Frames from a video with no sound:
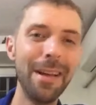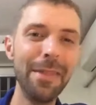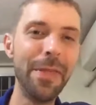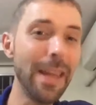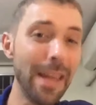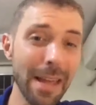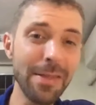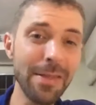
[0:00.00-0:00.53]

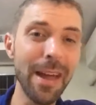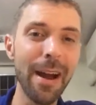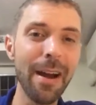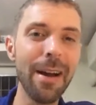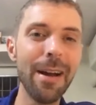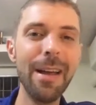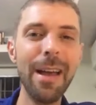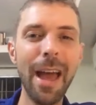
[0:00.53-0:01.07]
They get
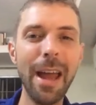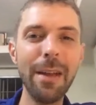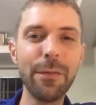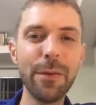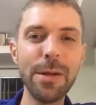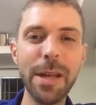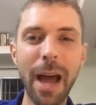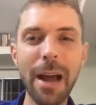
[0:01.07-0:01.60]
there. And if
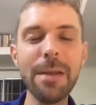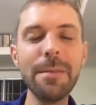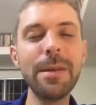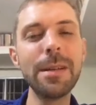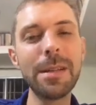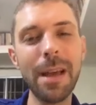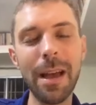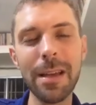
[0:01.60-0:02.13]

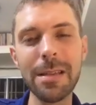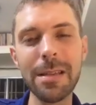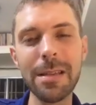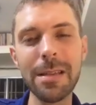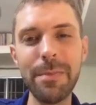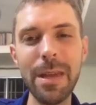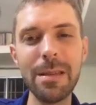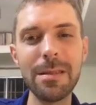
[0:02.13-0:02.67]
retirement to us
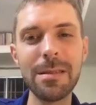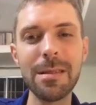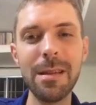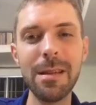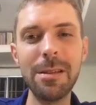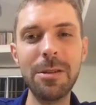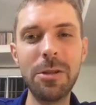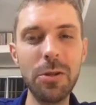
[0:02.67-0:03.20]
means
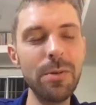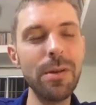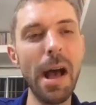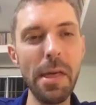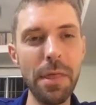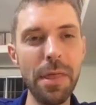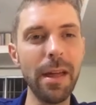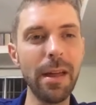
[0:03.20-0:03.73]
do
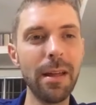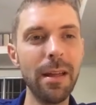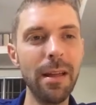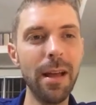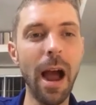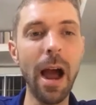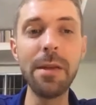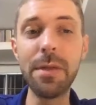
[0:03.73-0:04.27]
nothing,
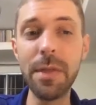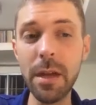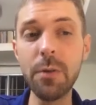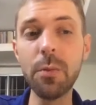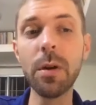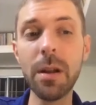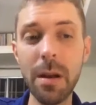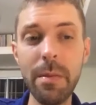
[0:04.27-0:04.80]
I think
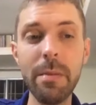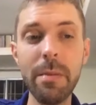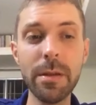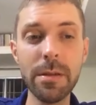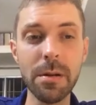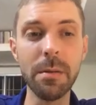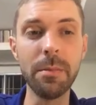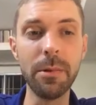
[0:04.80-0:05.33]
we're gonna be
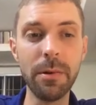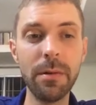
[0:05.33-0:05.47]
miserable.